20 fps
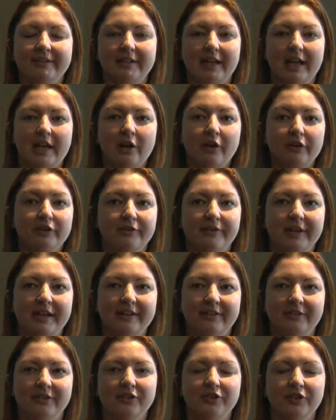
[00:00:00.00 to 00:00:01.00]
a lot of it
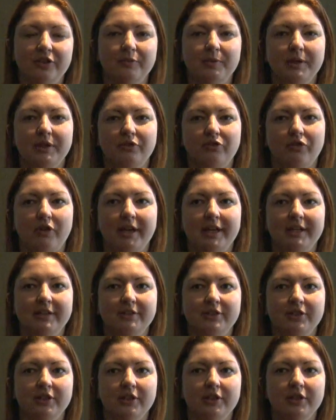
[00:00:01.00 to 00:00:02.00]
is to do with trying
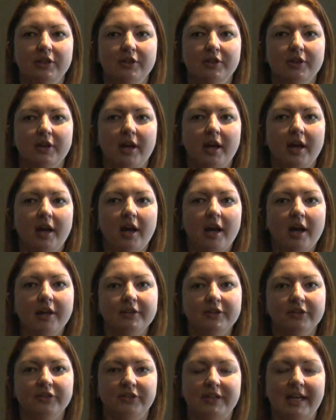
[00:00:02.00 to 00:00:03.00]
to
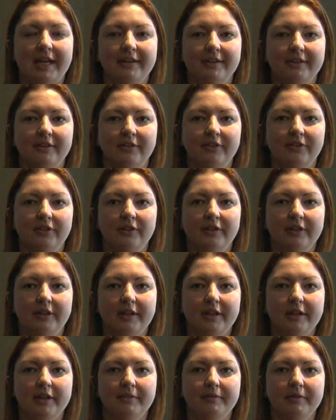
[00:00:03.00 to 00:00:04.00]
understand
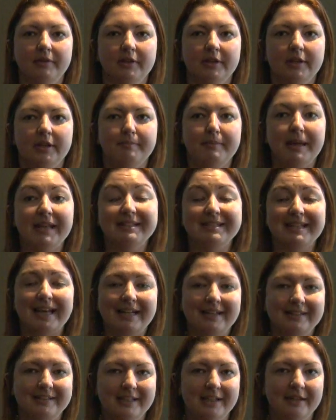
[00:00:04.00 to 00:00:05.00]
the
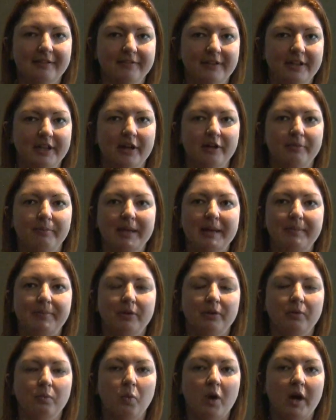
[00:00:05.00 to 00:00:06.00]
mentality of the young
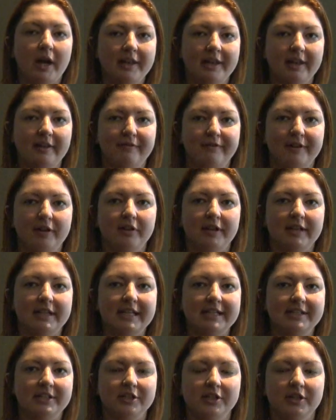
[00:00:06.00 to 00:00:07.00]
people and why they feel the
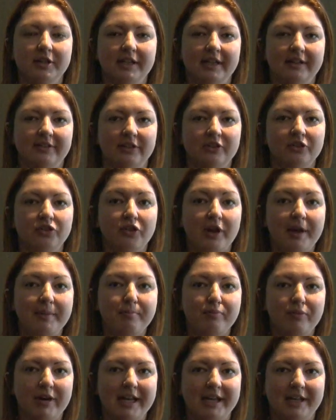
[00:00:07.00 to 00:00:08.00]
need to do this, and to try
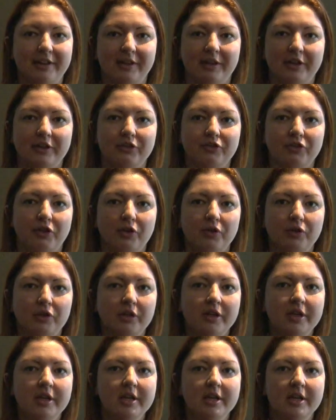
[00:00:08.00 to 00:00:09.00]
and break the
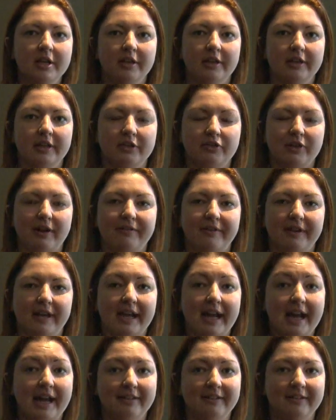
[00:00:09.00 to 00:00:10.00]
control that the
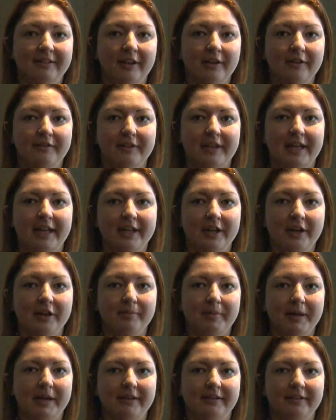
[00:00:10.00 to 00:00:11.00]
trafficker has over that
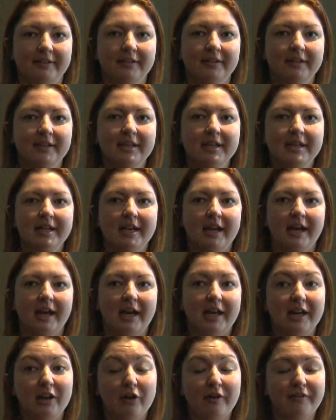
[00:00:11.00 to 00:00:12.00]
young person.
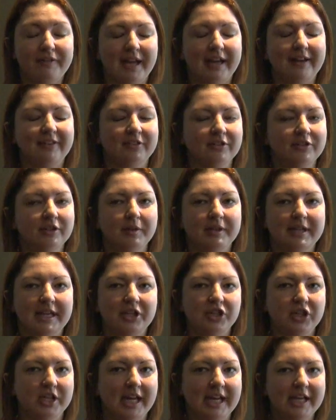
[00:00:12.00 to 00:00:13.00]
A lot of that is to do with
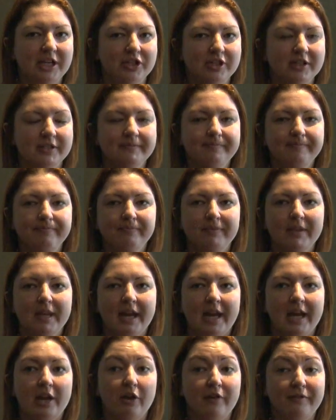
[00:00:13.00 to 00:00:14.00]
education,
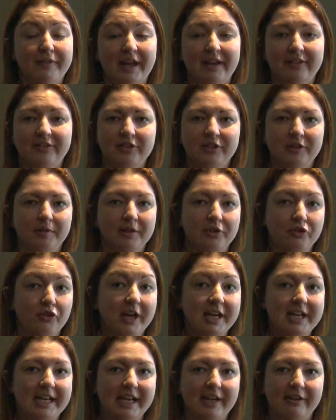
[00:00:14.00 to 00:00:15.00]
a lot of that is to do with
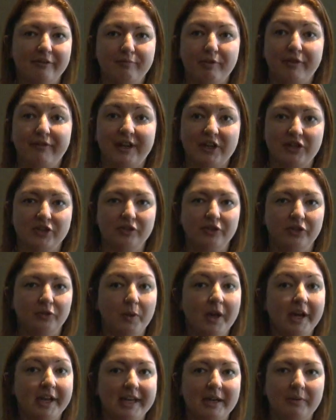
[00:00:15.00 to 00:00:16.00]
training of professionals
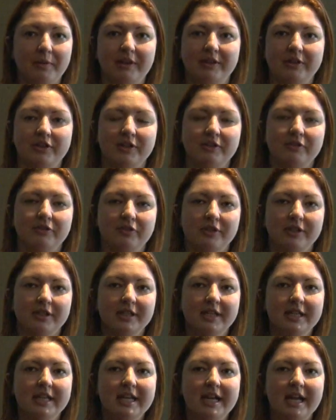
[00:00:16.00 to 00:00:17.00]
working with the
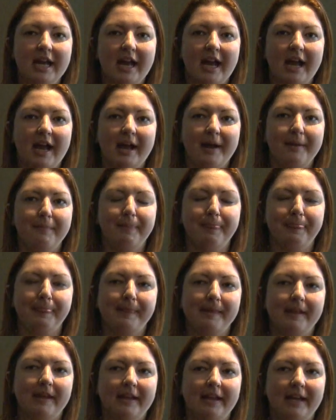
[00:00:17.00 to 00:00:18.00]
children,
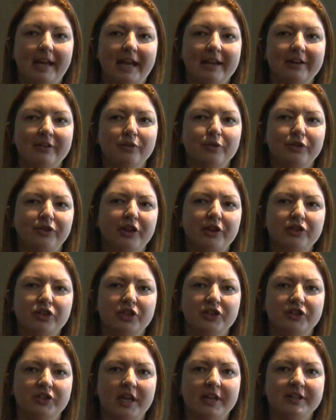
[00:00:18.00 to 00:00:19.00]
and also
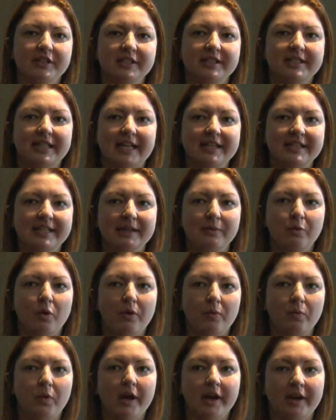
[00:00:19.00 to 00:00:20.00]
just understanding
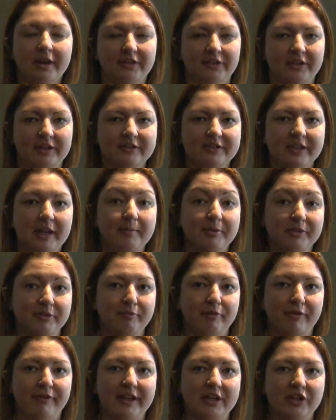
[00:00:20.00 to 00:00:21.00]
what works in terms of
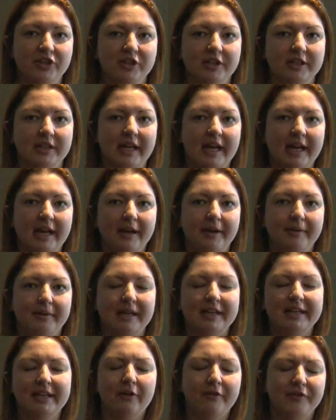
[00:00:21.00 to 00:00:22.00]
prevention.
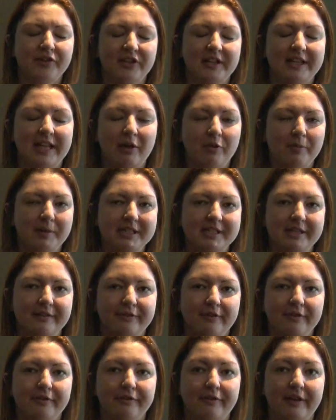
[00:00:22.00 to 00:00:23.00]
And obviously that will be
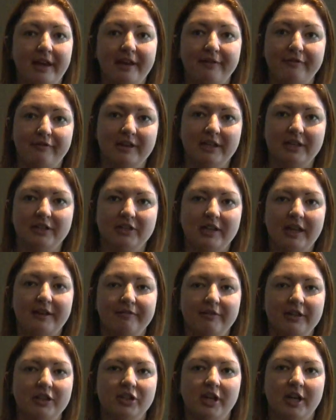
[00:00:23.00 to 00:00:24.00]
different for every
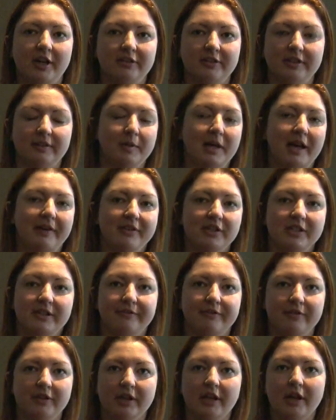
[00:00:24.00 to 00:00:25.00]
child. It will have a
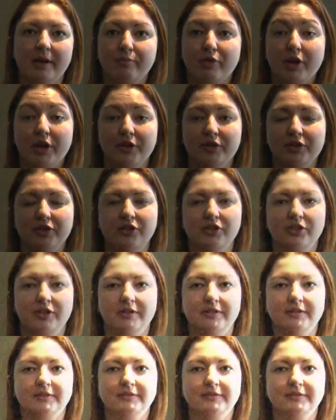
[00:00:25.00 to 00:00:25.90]
different approach.